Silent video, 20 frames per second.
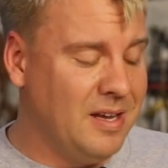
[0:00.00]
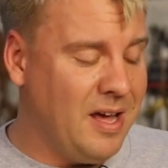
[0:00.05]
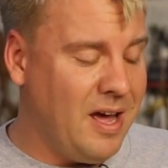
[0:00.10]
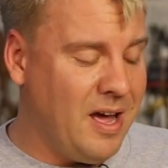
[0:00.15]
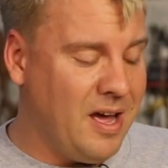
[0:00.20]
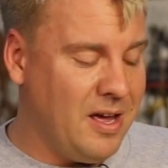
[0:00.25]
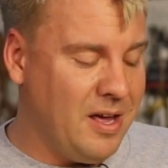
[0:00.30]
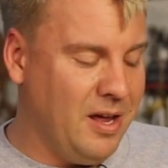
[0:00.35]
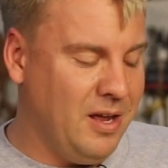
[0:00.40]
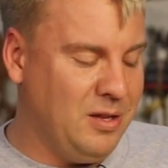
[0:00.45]

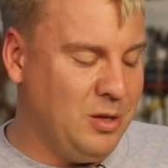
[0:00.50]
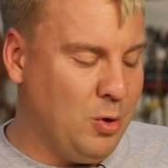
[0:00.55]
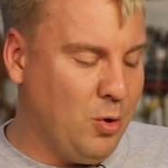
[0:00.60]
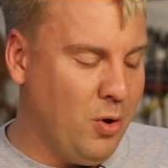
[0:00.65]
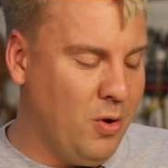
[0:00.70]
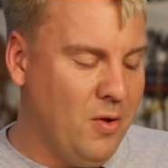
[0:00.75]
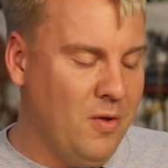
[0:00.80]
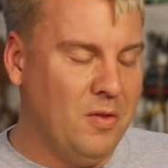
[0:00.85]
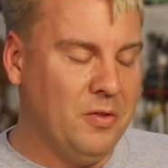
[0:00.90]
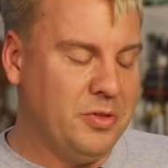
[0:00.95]
The
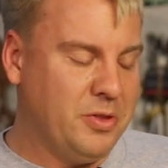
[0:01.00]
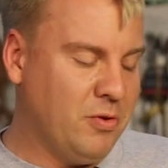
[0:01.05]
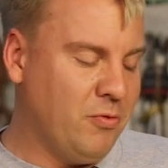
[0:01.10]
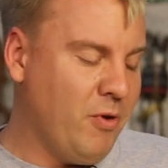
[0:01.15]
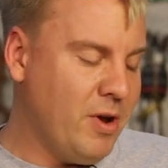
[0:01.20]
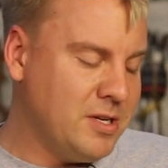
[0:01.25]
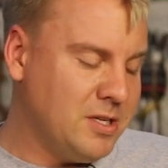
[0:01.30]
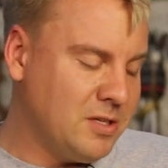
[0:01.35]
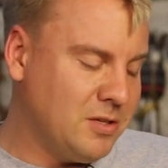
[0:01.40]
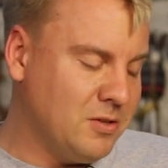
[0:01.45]

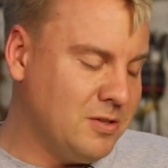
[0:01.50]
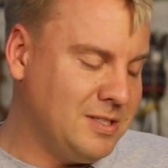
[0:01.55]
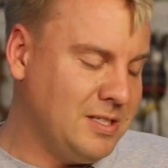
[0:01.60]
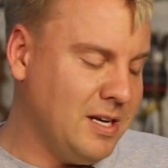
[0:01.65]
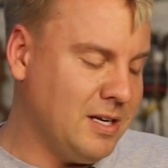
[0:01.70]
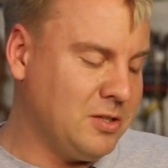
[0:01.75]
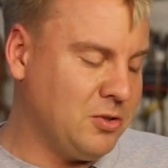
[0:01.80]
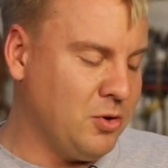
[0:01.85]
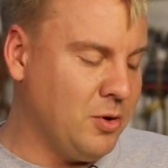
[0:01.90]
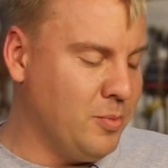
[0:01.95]
registered
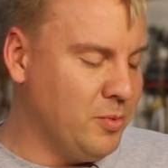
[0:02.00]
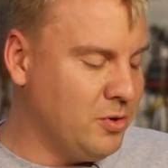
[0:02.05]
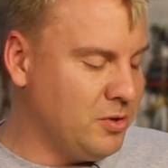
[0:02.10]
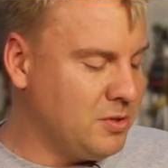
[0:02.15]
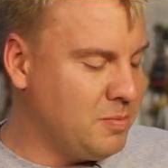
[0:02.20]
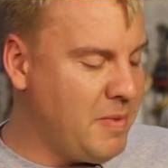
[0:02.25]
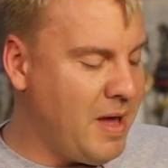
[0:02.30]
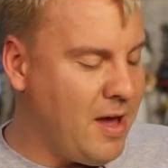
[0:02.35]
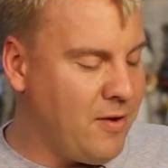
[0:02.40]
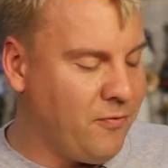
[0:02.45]
sex
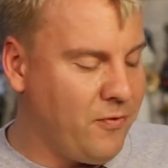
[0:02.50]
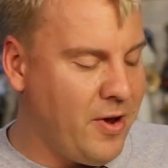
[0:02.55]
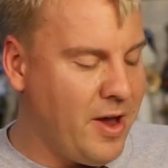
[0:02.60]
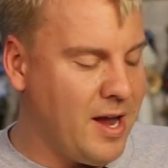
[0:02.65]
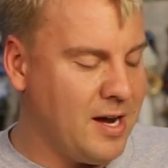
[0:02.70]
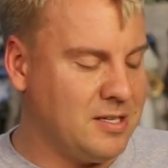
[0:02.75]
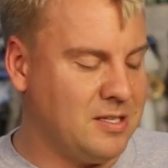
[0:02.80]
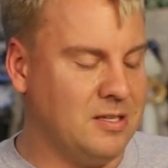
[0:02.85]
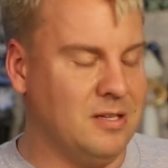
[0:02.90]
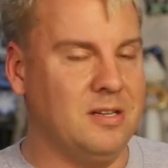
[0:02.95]
criminals, Matt
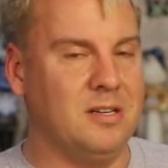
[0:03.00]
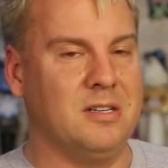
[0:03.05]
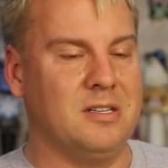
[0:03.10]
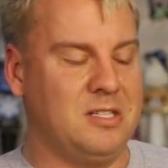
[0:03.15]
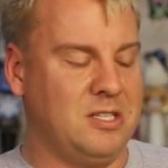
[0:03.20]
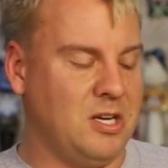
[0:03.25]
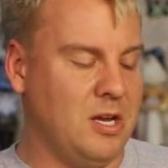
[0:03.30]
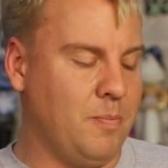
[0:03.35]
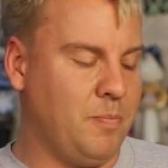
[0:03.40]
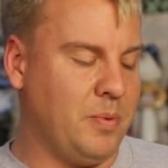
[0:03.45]
Fraction and
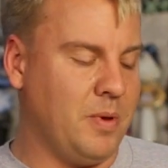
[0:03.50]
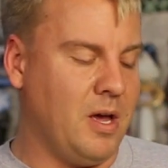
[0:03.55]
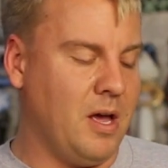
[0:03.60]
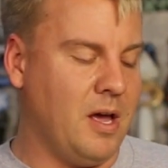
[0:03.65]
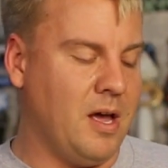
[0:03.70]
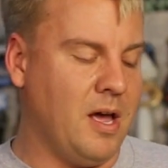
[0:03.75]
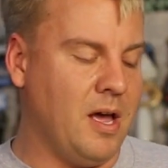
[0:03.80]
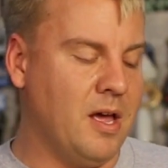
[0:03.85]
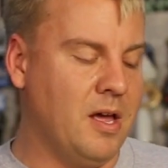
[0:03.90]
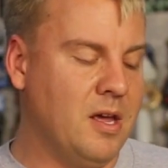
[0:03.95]
Chip
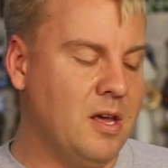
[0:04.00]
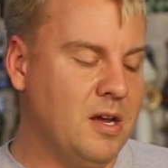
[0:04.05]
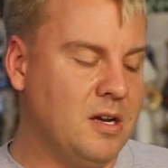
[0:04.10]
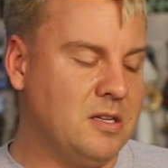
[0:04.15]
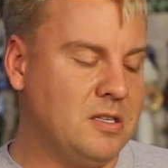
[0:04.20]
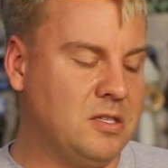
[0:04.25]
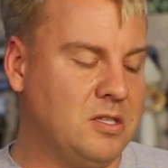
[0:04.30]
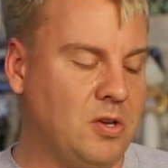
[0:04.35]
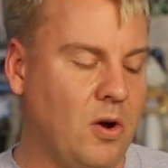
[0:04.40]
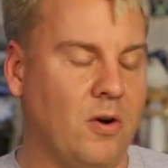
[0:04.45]

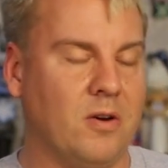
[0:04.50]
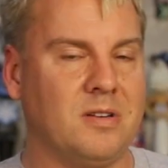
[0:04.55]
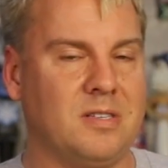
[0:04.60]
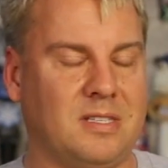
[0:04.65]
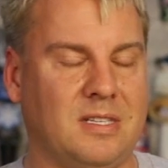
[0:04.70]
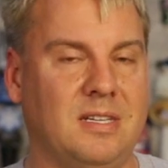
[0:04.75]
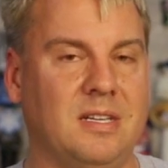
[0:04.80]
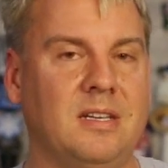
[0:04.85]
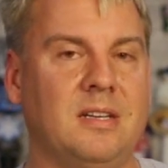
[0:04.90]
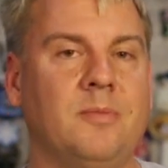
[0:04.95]

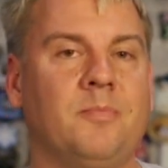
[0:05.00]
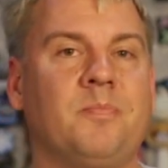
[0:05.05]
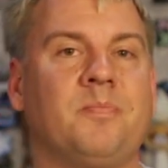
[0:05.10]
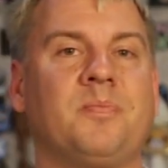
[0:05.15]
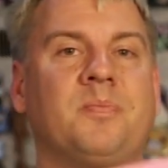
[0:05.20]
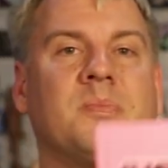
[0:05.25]
Zdarsky,